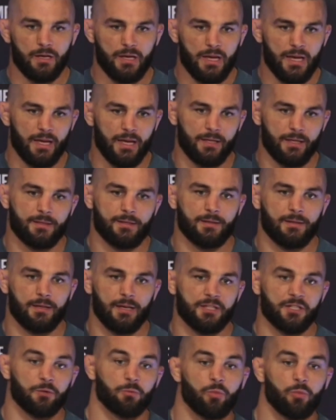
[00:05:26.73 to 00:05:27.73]

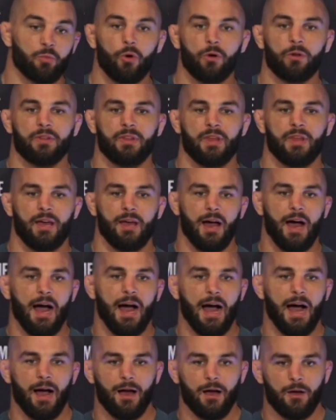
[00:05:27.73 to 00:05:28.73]
it's important that
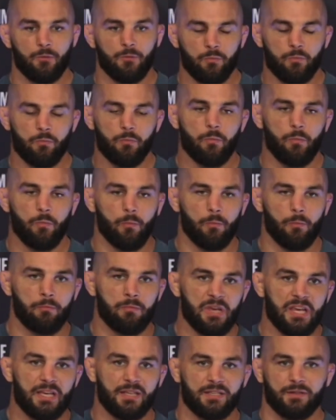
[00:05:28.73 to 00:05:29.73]

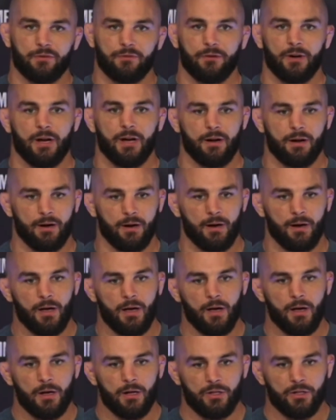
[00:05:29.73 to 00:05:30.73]
me as a fighter
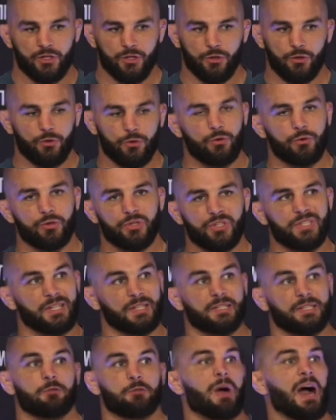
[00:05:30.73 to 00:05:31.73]
to
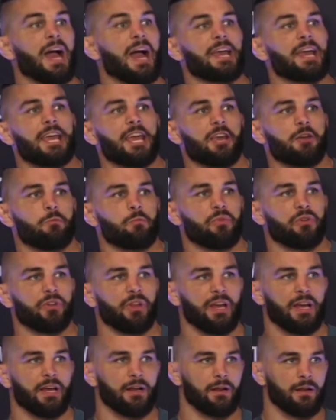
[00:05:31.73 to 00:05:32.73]
stick to my game
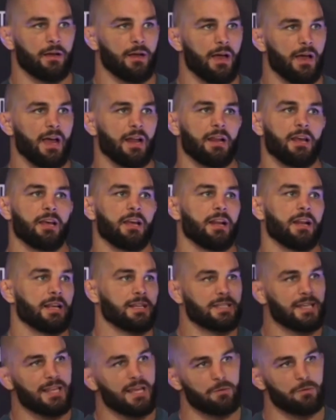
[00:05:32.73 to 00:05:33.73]
plan. And I
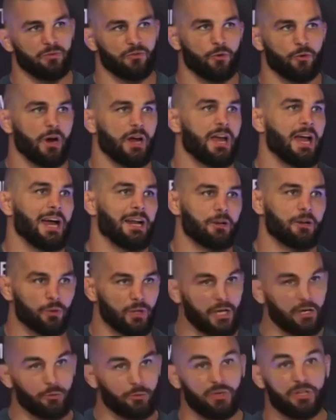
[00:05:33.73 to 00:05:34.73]
said that before, I don't
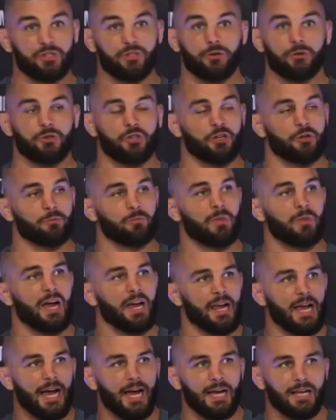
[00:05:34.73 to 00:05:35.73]
like researching my
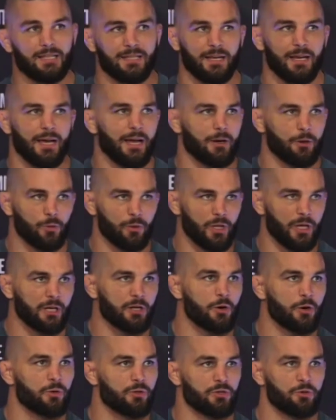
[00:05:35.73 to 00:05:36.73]
guys. I don't like knowing
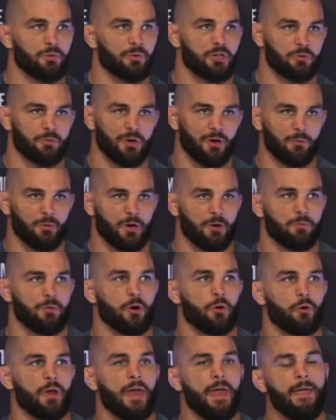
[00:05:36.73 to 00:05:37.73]
too much about my
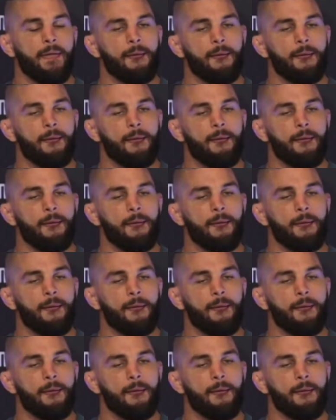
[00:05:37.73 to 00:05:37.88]
opponent.